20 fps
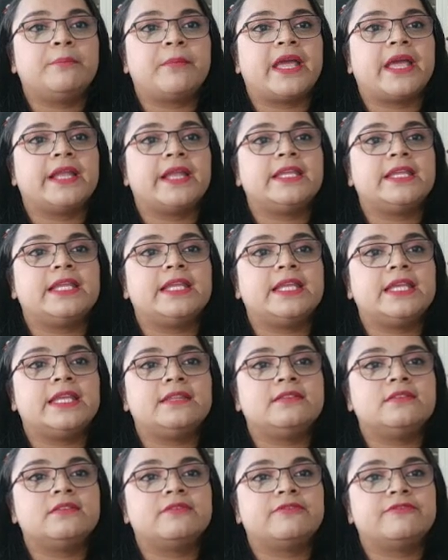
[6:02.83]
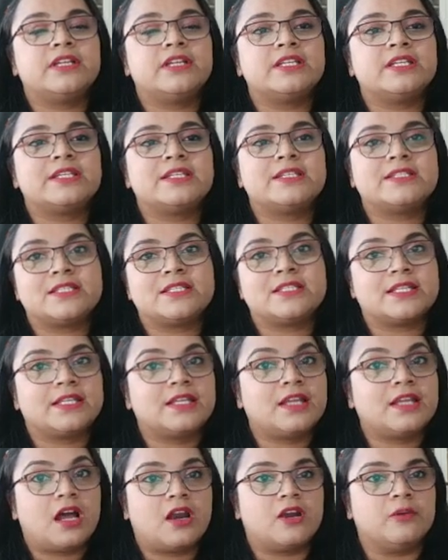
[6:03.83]
man in the field isn't
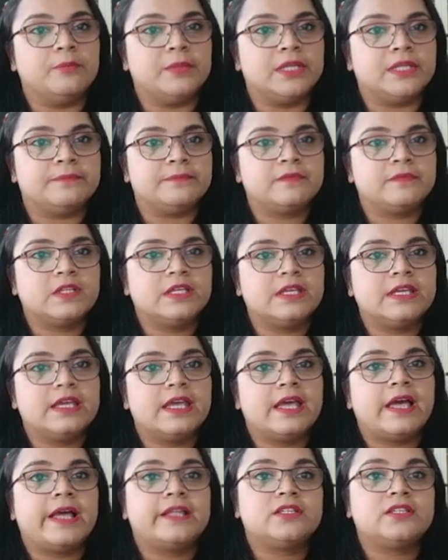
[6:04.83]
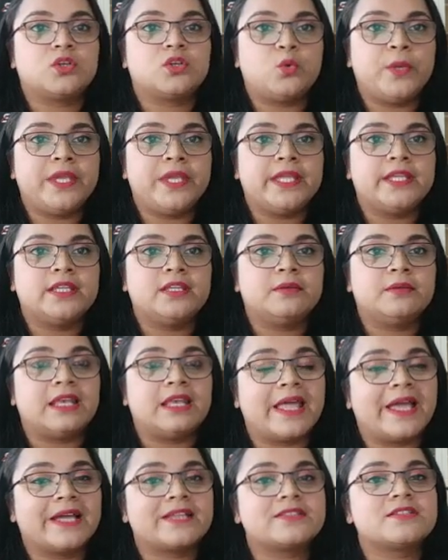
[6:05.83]
an army, and the queen
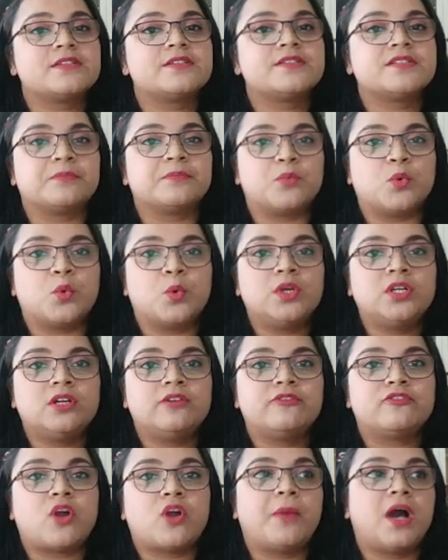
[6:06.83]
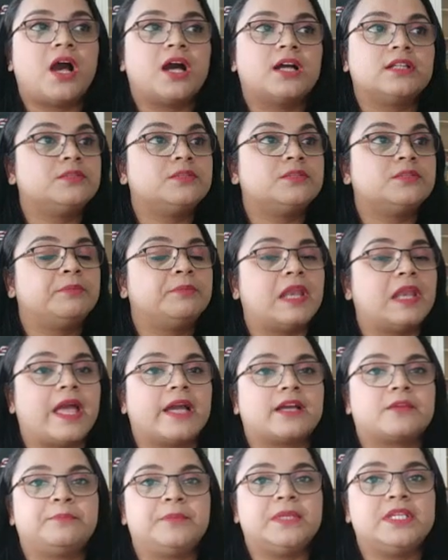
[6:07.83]
lacks support from other
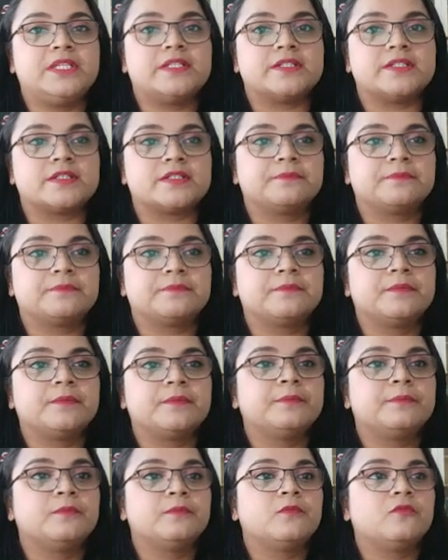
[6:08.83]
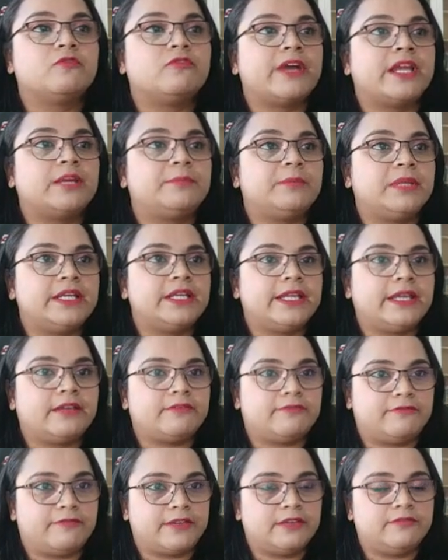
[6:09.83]
black pieces. White played
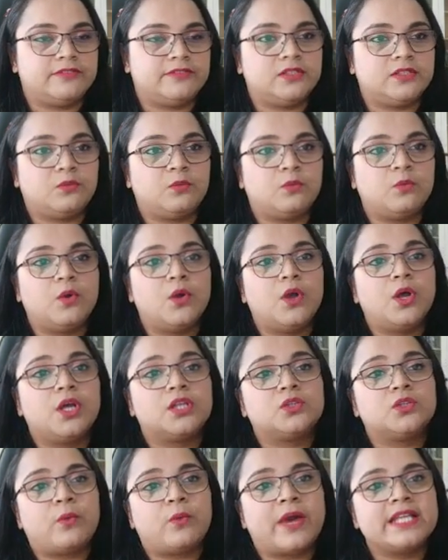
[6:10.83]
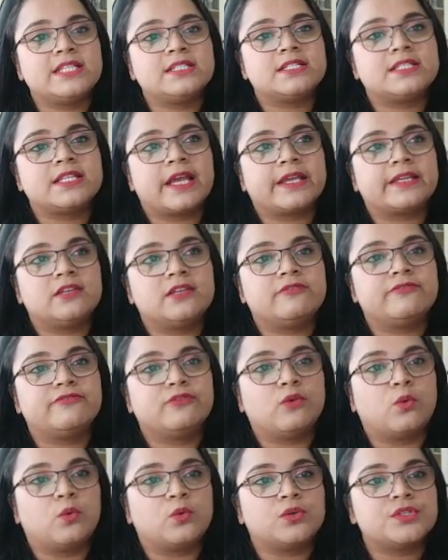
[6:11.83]
f5. The white attacking
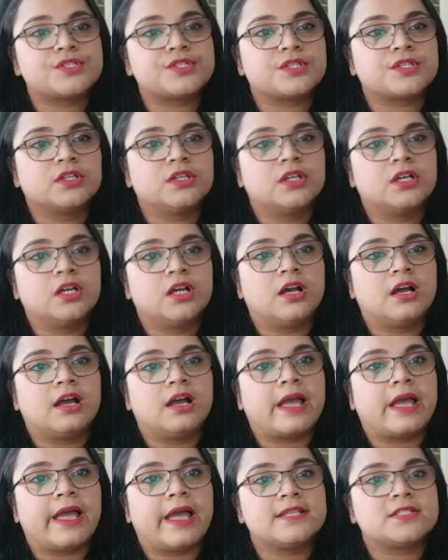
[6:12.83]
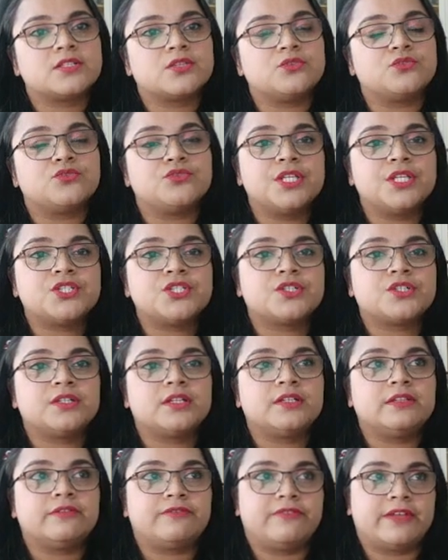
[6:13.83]
force has reached
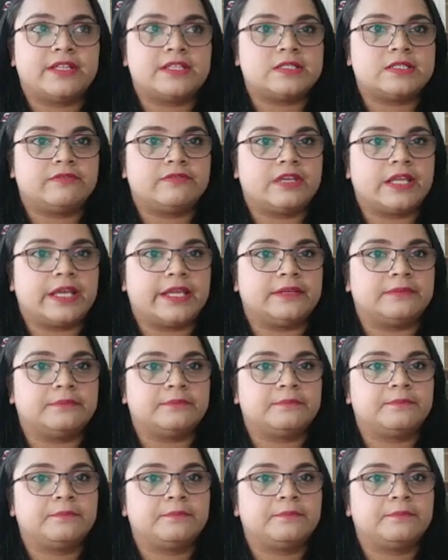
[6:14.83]
the defensive line.